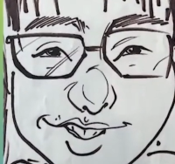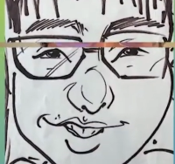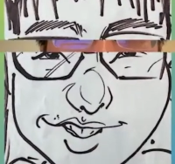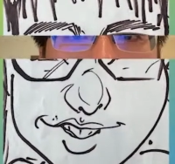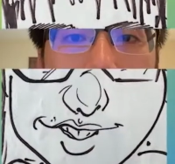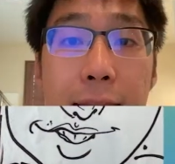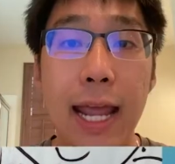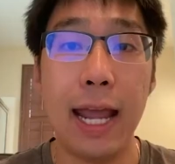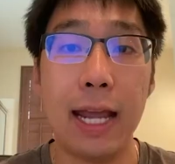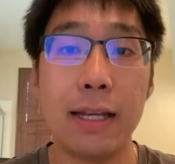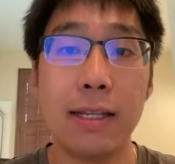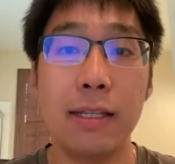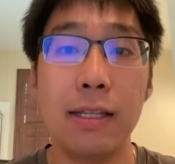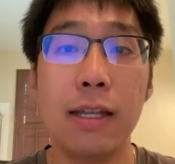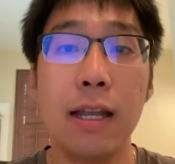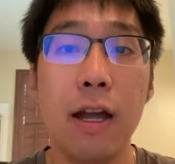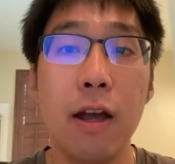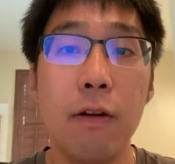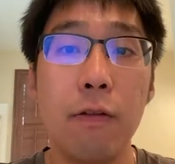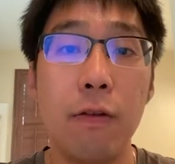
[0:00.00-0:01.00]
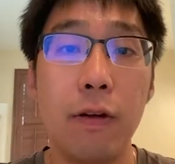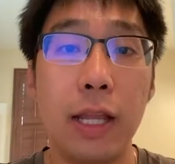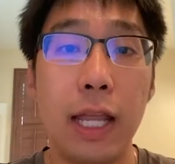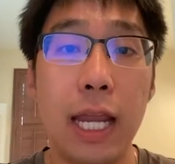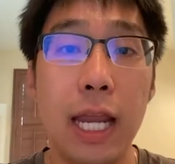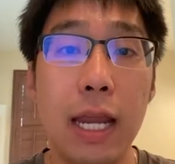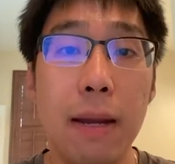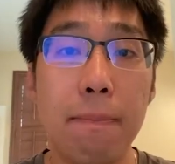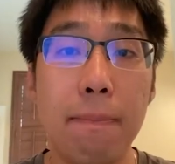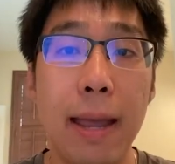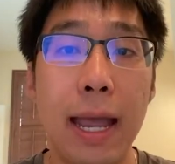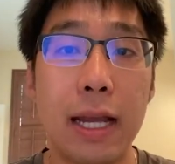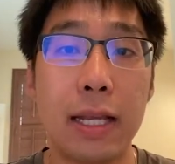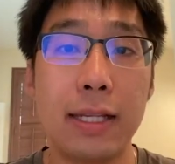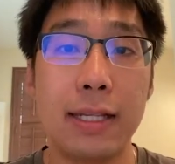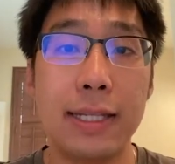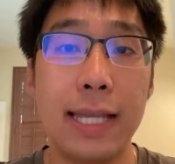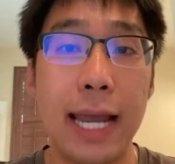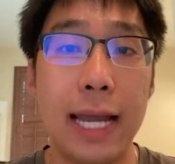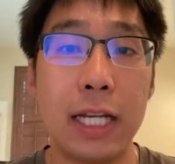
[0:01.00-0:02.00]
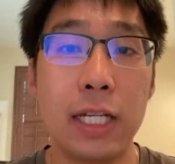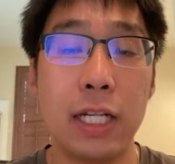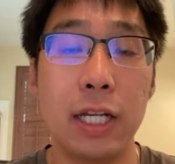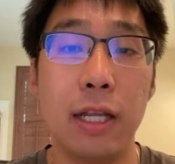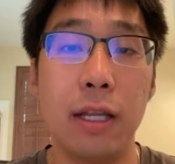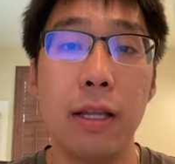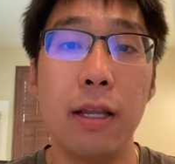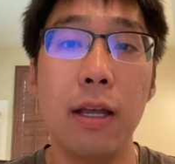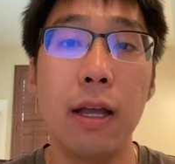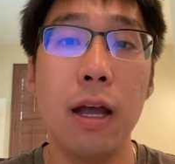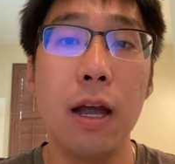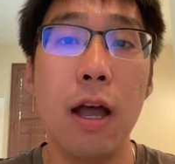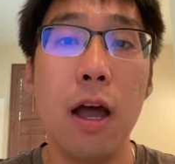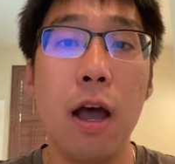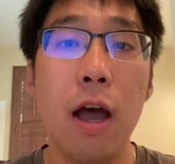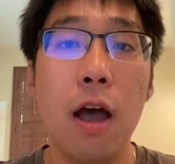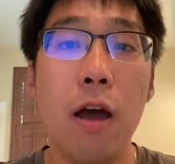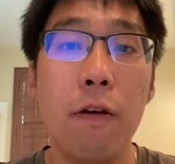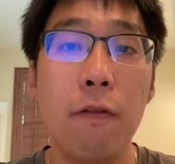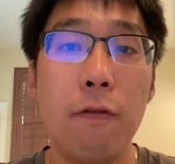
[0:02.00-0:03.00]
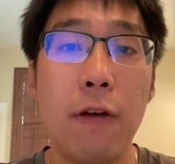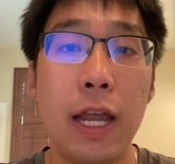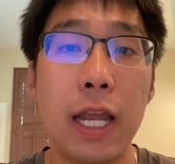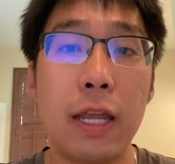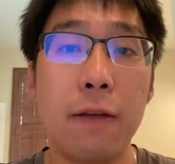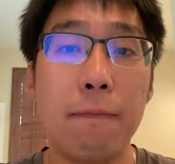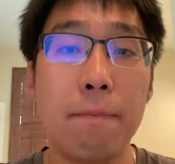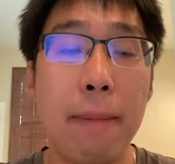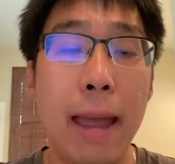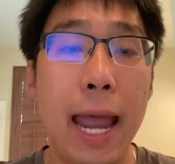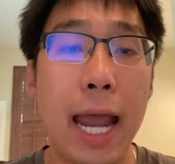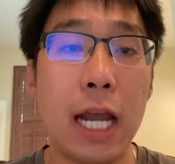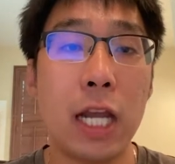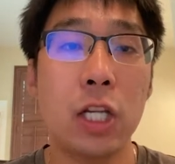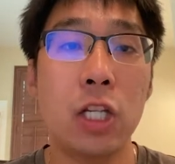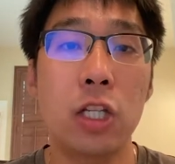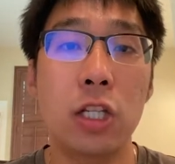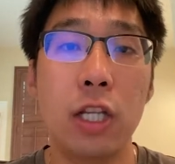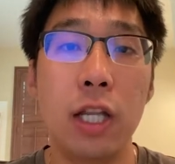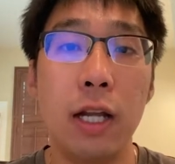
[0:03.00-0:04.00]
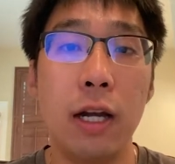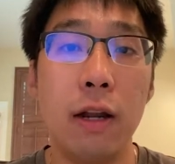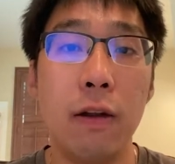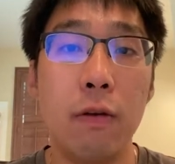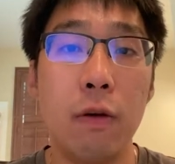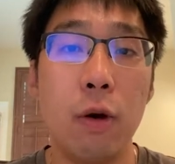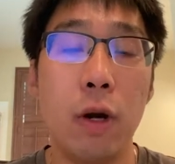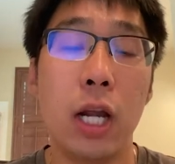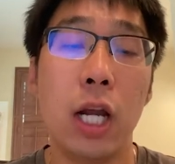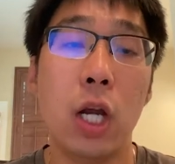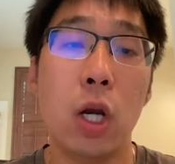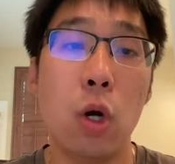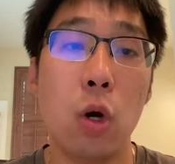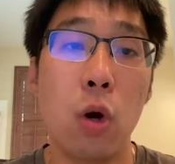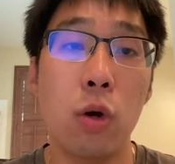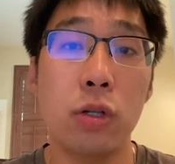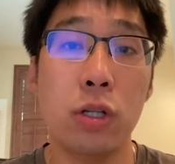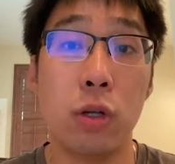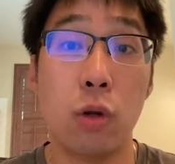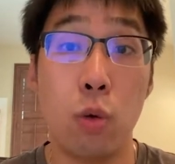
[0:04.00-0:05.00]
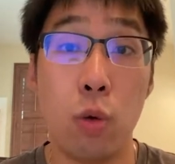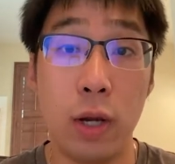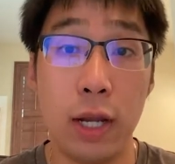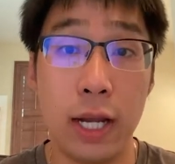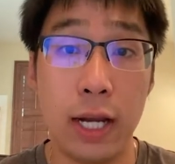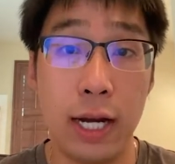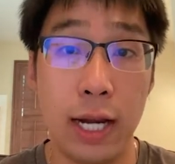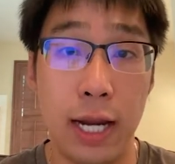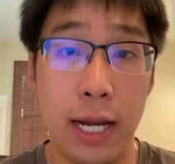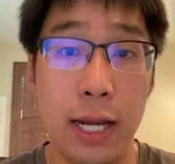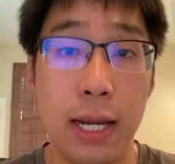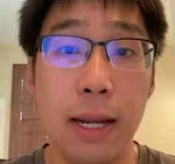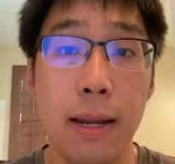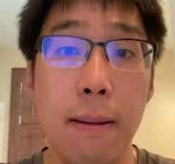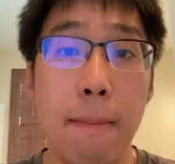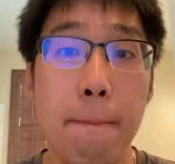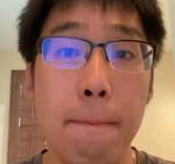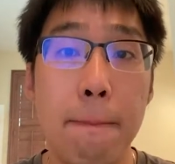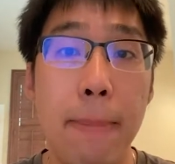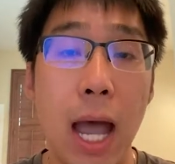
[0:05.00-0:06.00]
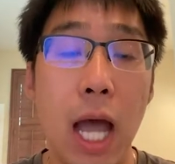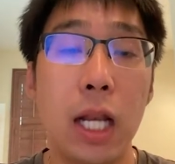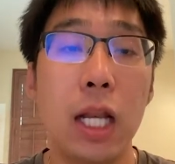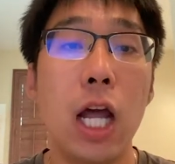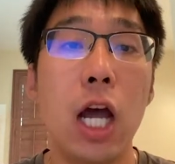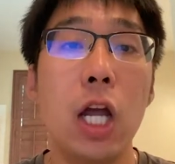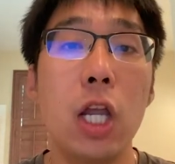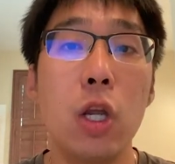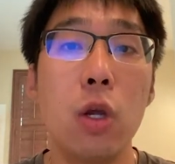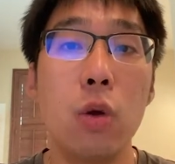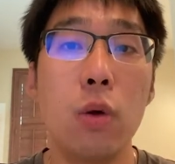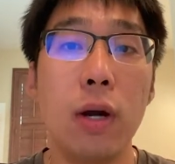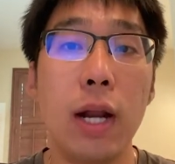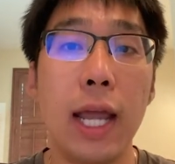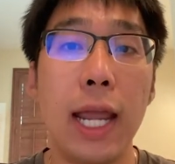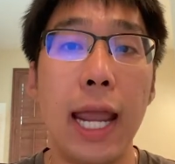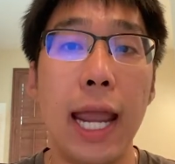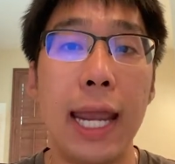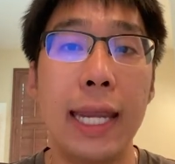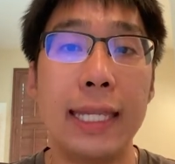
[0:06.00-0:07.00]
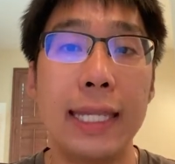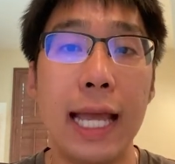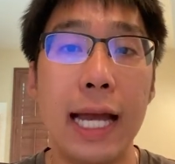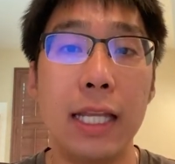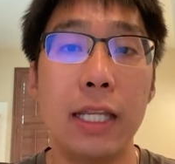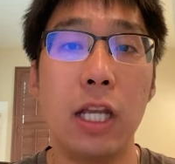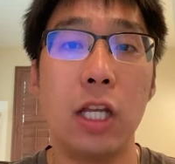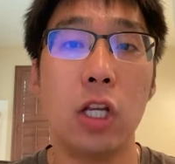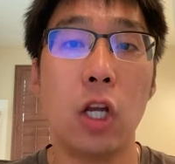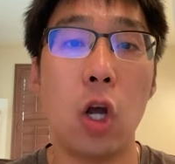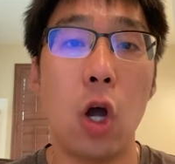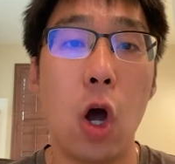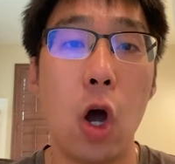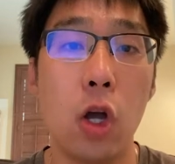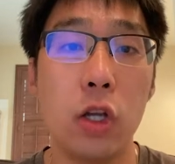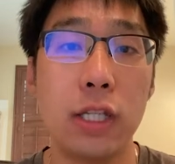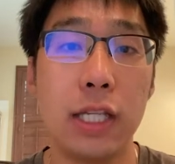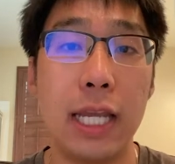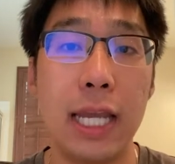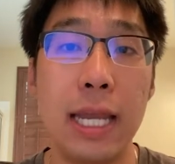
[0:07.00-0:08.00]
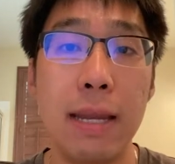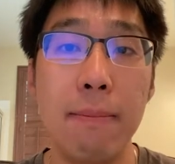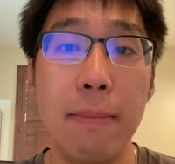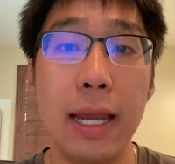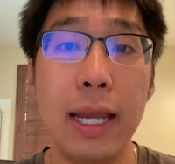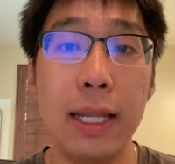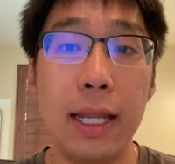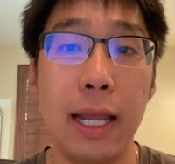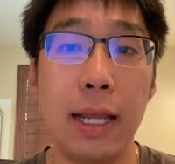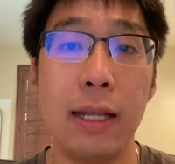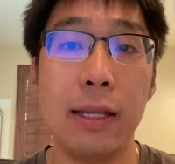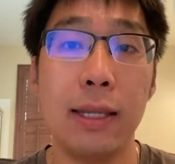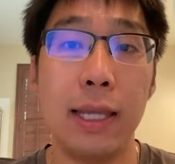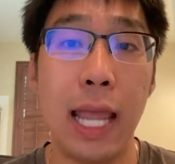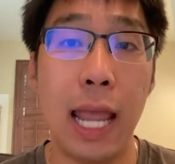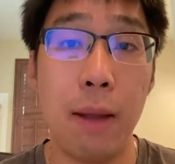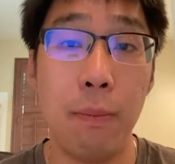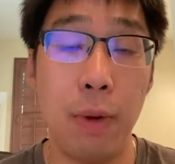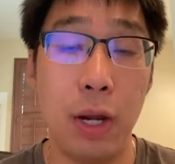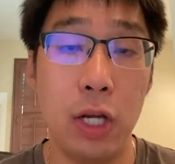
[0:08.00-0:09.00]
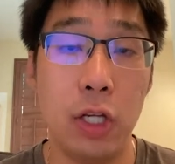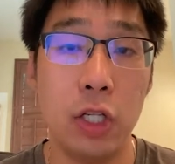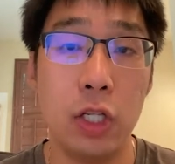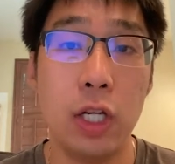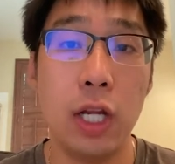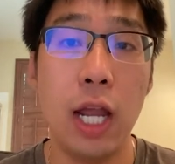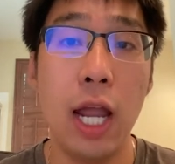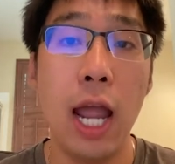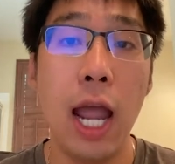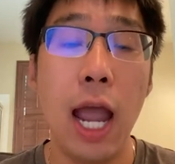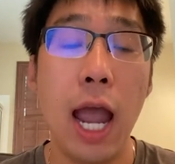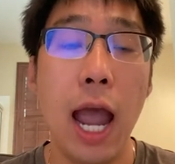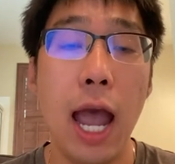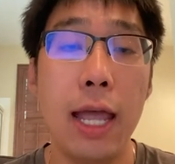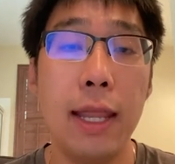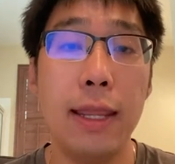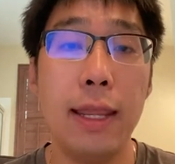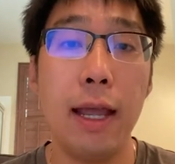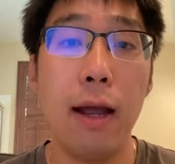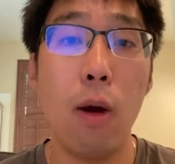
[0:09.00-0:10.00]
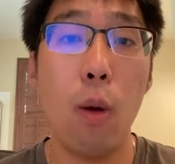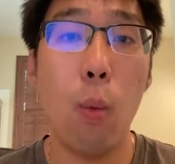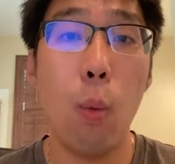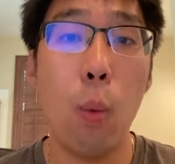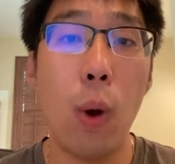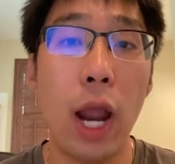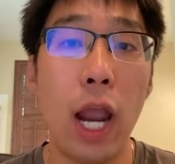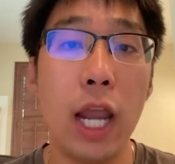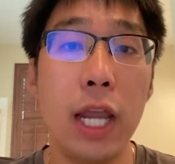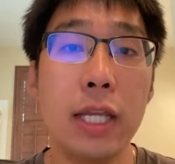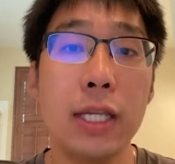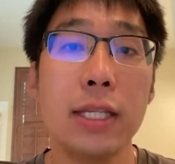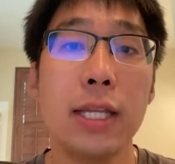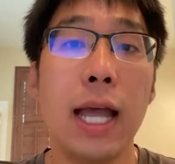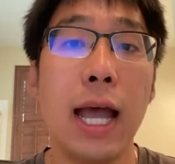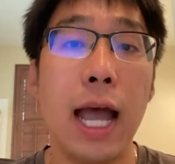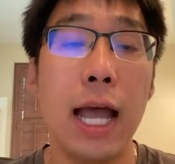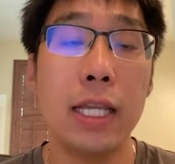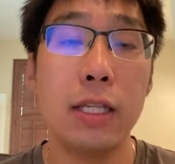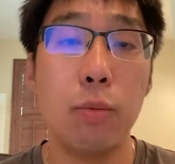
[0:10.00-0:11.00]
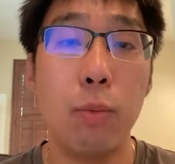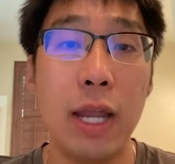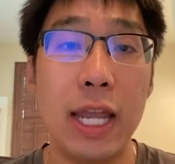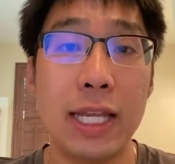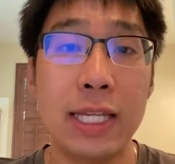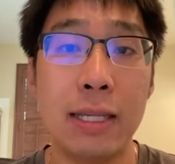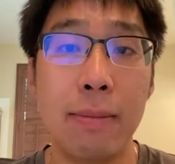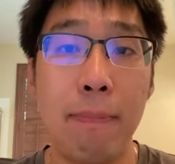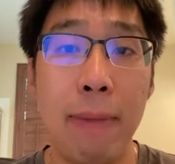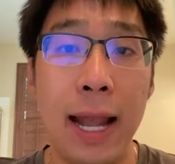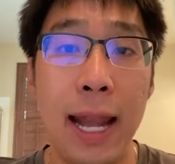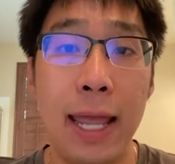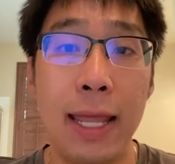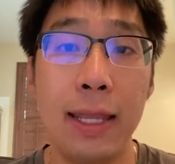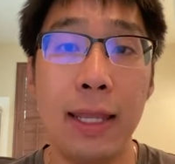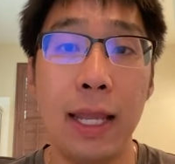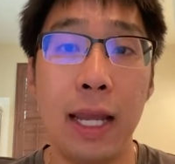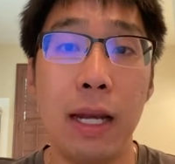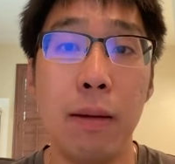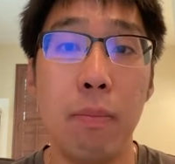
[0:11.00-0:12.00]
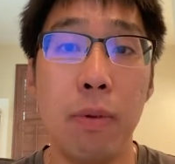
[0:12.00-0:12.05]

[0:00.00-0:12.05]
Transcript: Next, for the impact section, fake package delivery grows quickly, but usually it doesn't cause immediate damage, and there are ways, as we explained it